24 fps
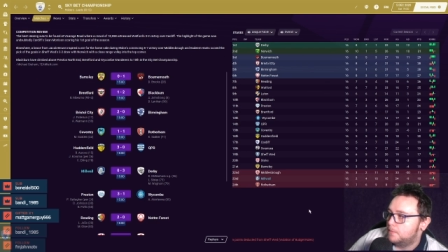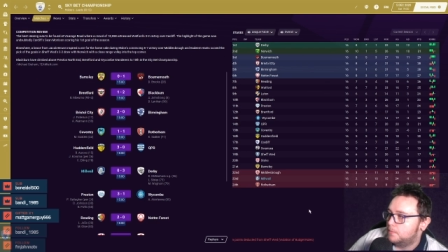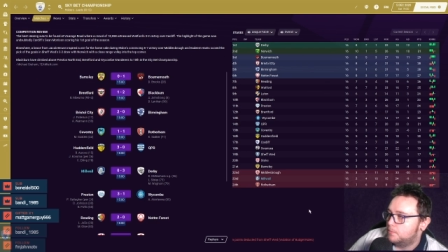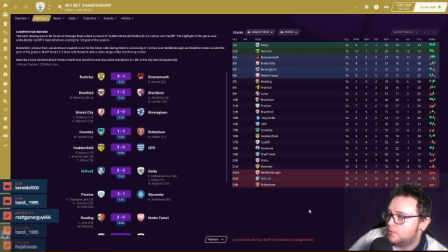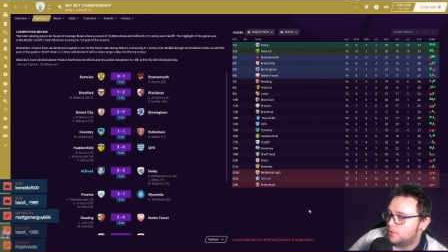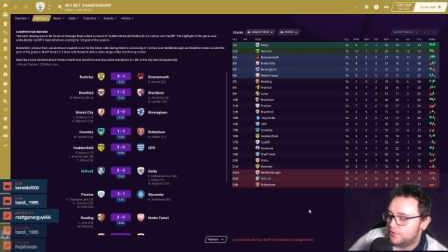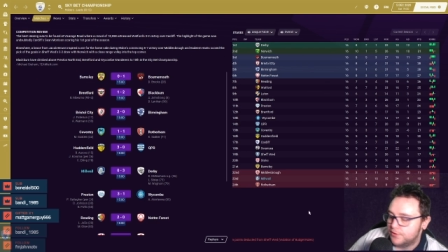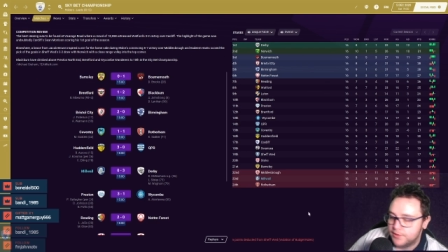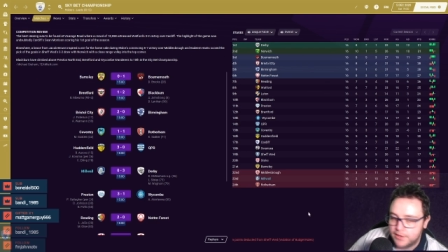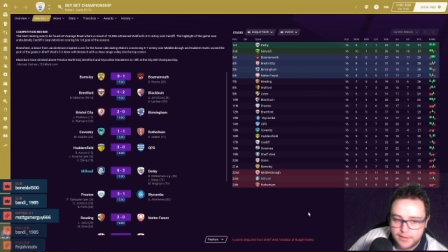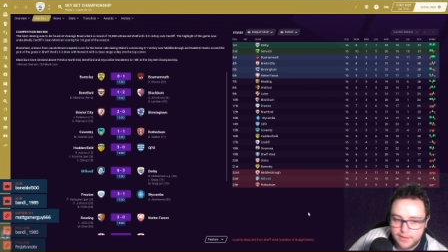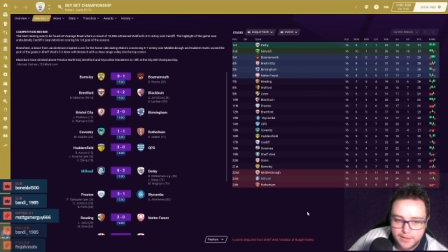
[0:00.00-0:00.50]

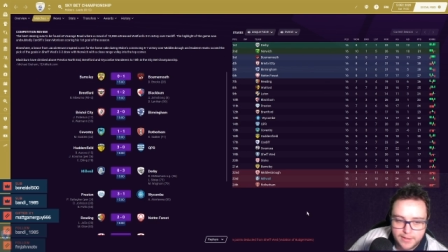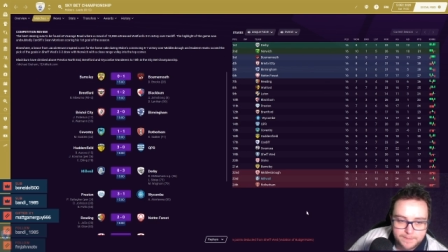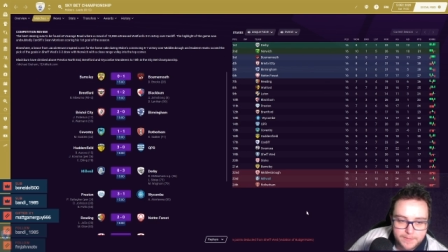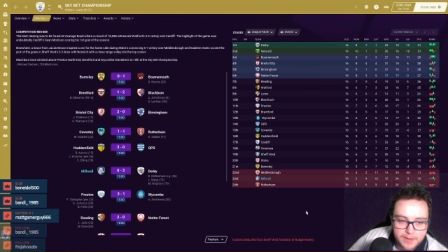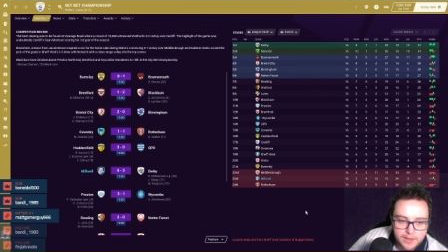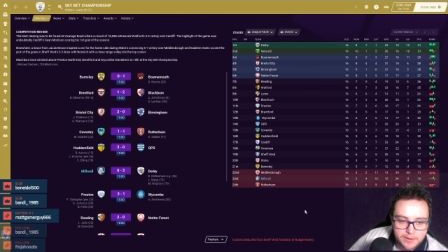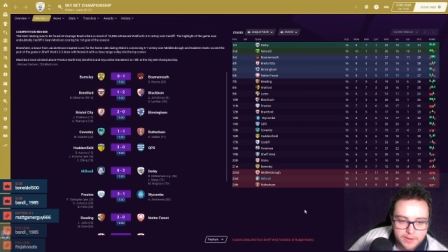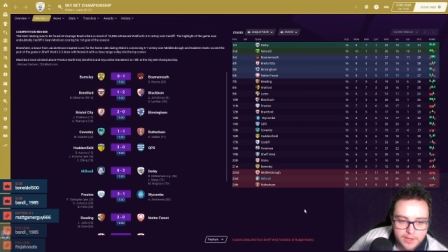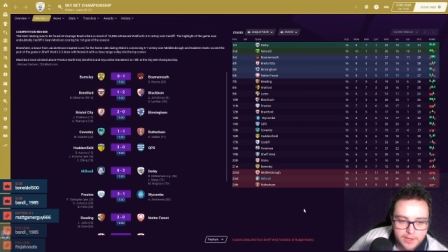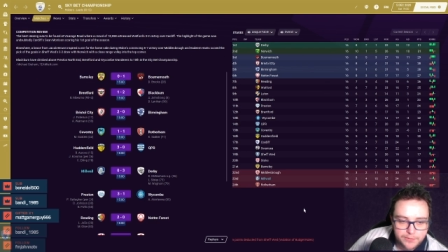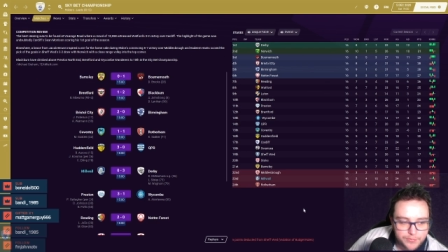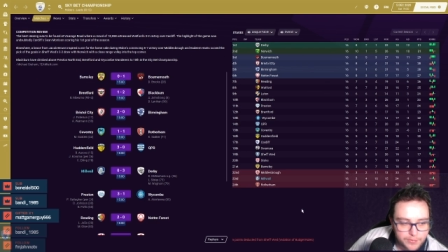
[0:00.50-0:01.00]
Appreciate that.
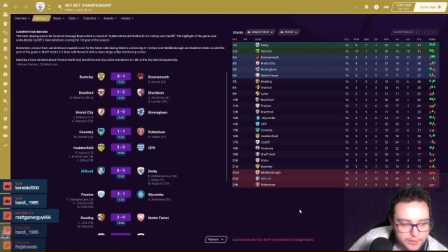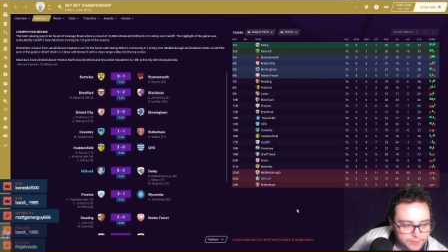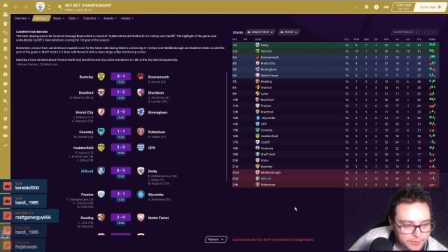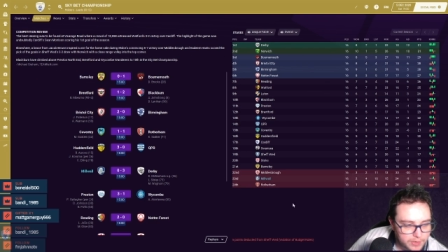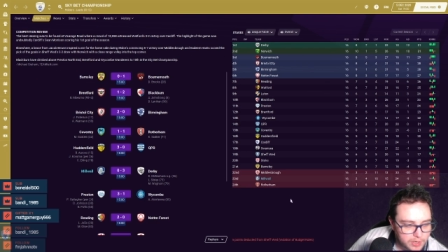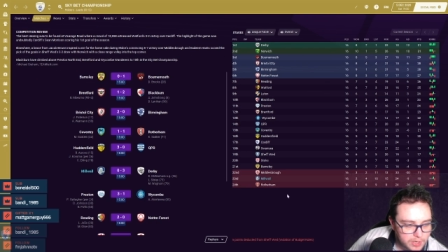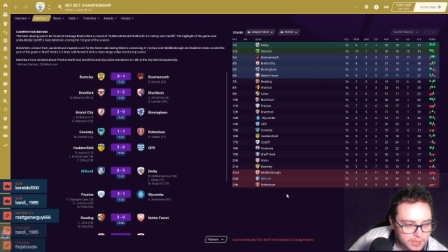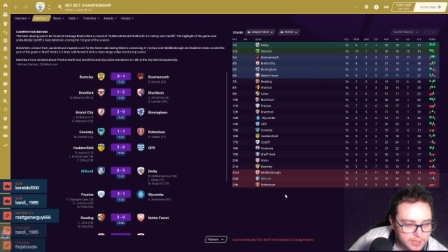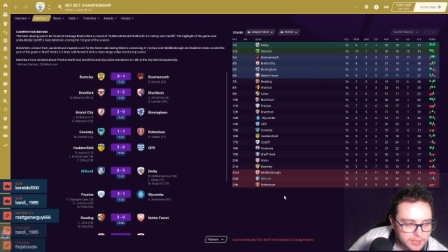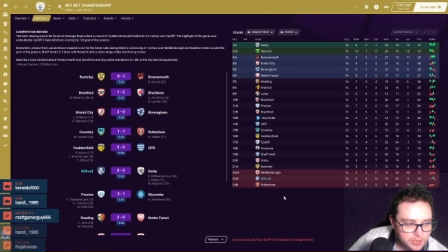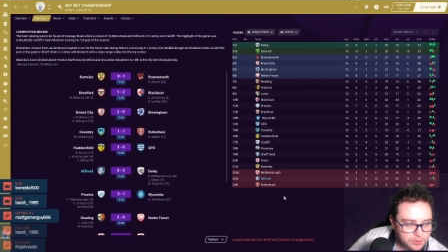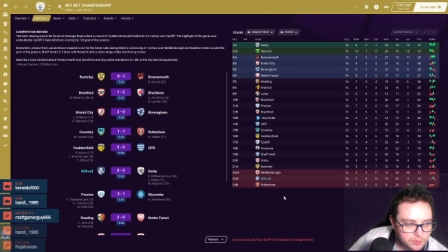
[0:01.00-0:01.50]
If you've
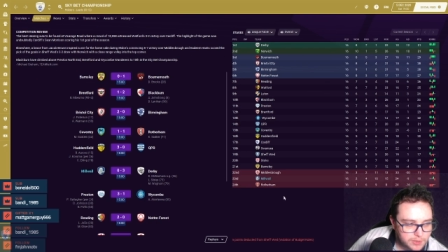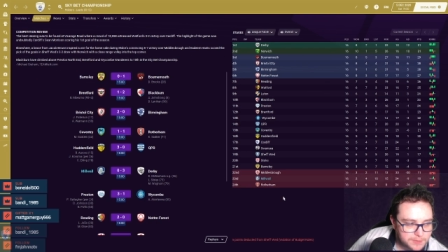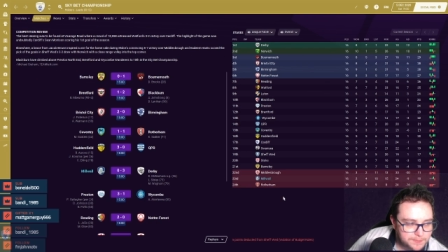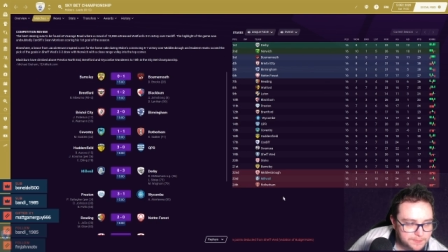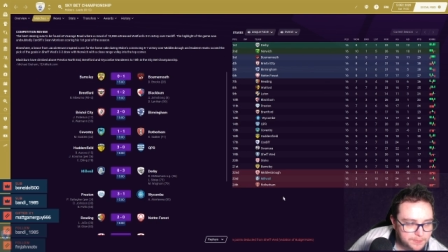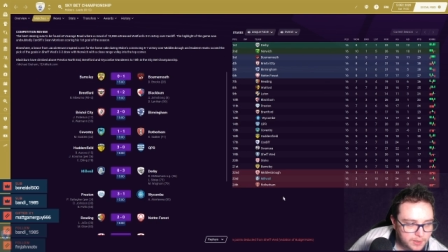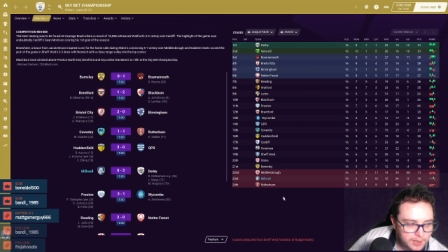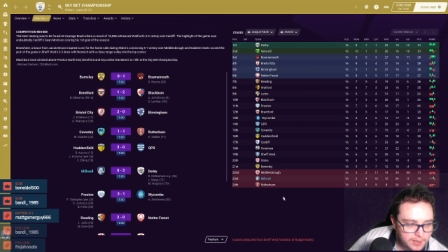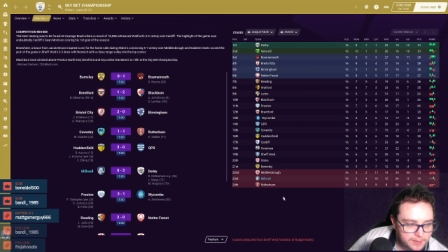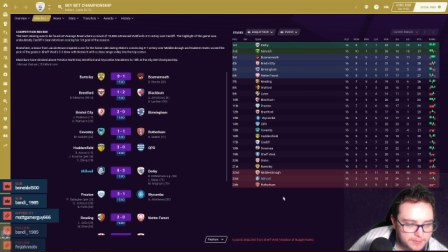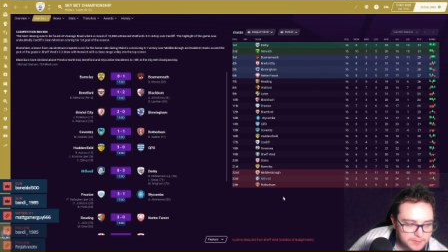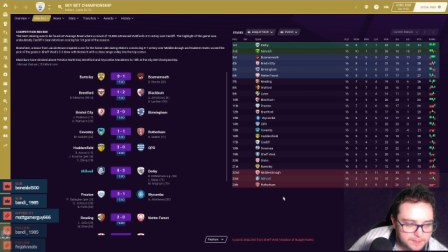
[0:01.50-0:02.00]
got your Twitch
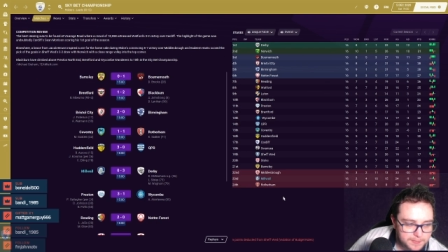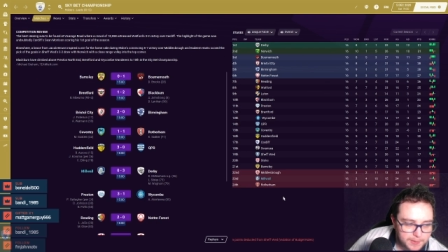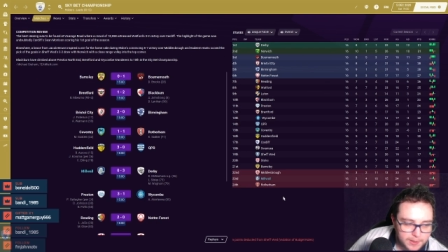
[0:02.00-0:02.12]
Primes,